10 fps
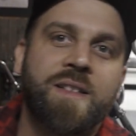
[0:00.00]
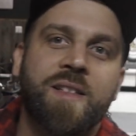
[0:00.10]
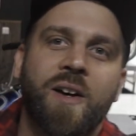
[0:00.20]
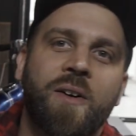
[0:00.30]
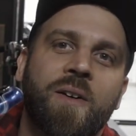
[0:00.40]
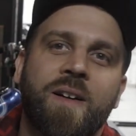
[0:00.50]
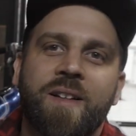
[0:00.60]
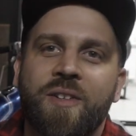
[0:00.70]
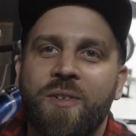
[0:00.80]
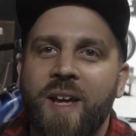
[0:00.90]
So
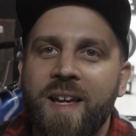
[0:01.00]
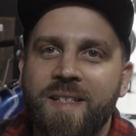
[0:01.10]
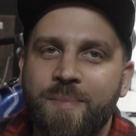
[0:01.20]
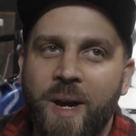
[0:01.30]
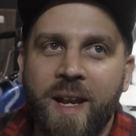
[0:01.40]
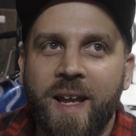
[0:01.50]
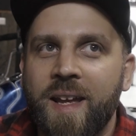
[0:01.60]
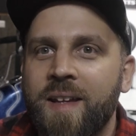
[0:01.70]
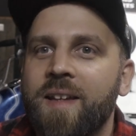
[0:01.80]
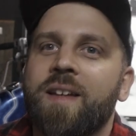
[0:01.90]
today is
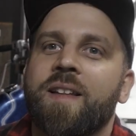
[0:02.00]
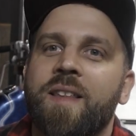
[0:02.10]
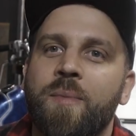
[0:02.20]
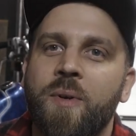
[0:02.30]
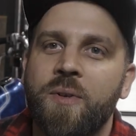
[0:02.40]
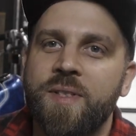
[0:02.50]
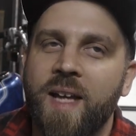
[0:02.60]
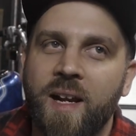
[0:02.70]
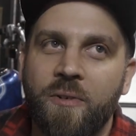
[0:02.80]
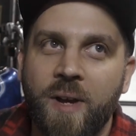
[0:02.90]
Monday, the
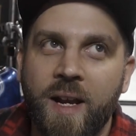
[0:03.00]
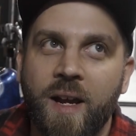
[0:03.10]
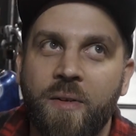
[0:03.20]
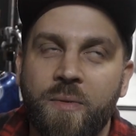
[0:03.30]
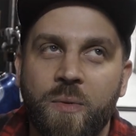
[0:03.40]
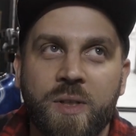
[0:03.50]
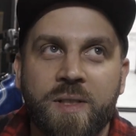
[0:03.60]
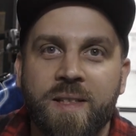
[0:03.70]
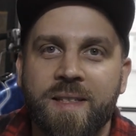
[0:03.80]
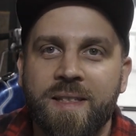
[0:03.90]
motorcycle ride out was
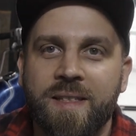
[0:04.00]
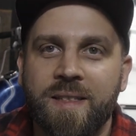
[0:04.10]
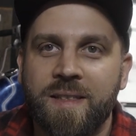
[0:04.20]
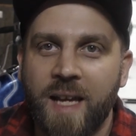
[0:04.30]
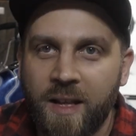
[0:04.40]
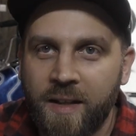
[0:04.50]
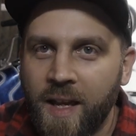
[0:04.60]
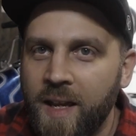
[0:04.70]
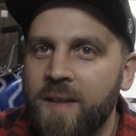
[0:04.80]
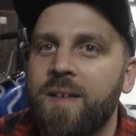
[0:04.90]
on
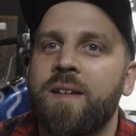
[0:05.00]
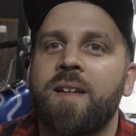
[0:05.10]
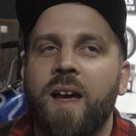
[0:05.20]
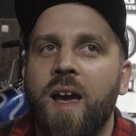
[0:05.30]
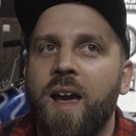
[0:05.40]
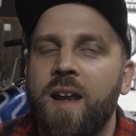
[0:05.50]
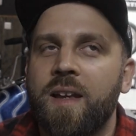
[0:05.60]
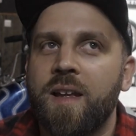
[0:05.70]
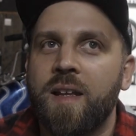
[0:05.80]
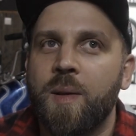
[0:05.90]
Saturday, and
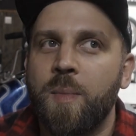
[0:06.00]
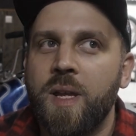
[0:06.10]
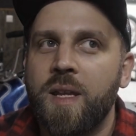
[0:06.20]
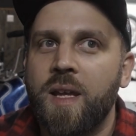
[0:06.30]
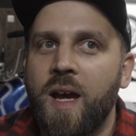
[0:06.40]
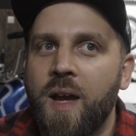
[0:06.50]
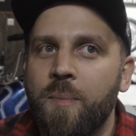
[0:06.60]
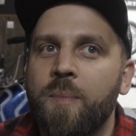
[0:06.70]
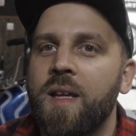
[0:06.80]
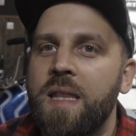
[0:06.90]
in the
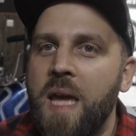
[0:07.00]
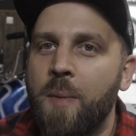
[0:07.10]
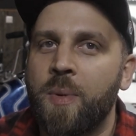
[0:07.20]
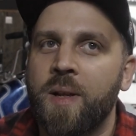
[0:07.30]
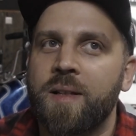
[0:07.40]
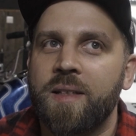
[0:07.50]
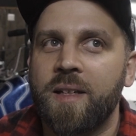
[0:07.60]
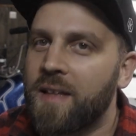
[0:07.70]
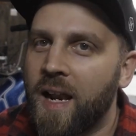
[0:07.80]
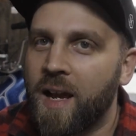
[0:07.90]
meantime it happened
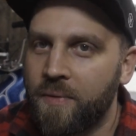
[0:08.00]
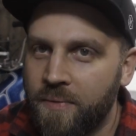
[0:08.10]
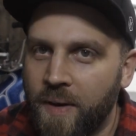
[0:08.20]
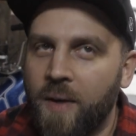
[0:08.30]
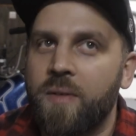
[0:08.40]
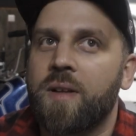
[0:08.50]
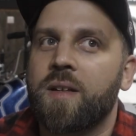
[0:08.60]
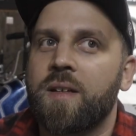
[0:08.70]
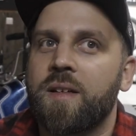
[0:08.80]
that I found